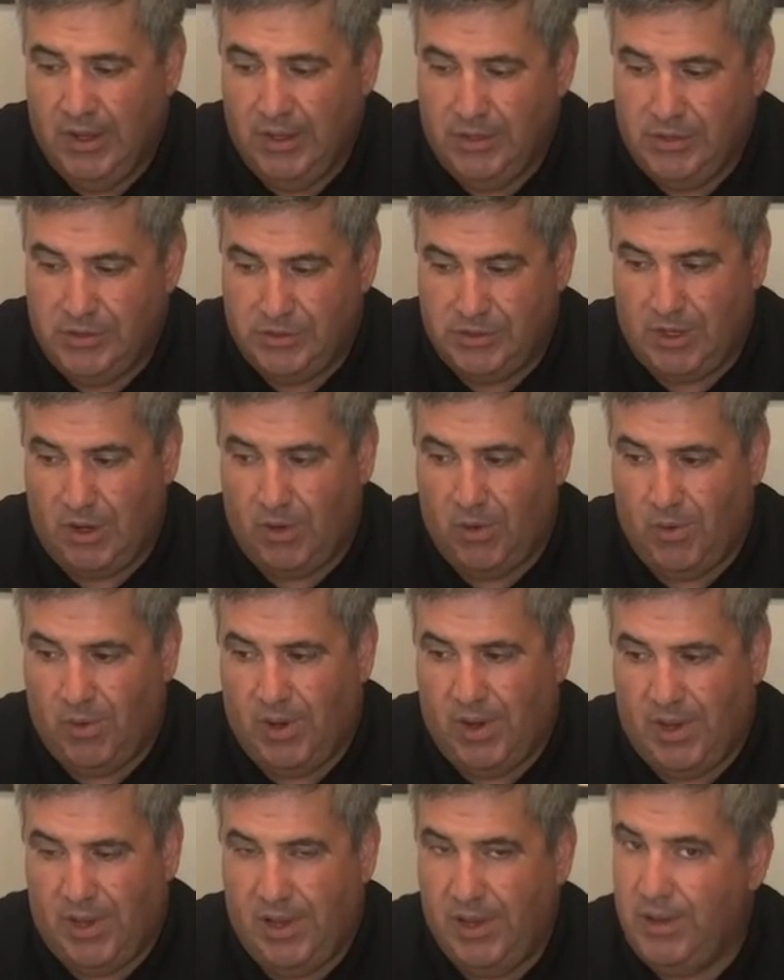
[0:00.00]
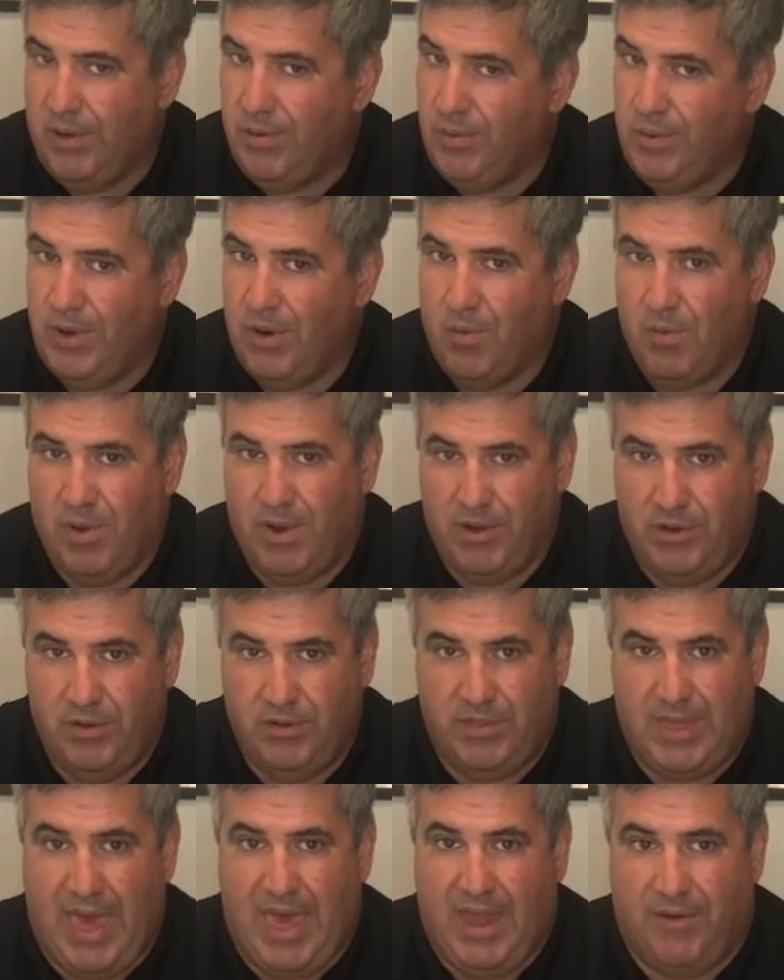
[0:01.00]
So we don't want to do
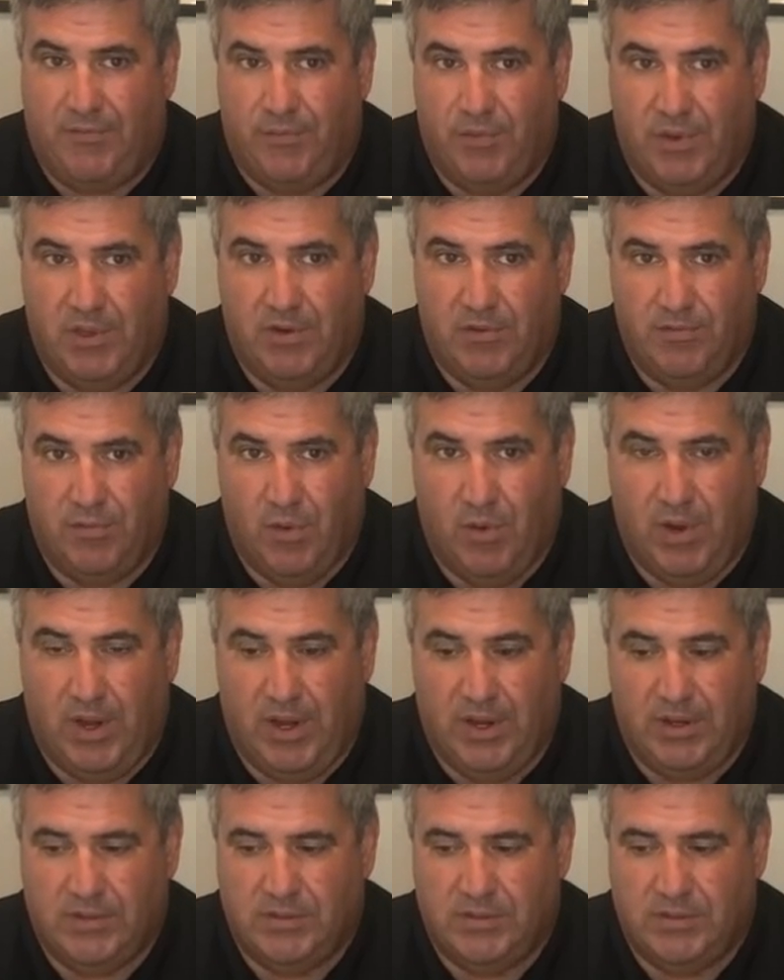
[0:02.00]
that if we can avoid it.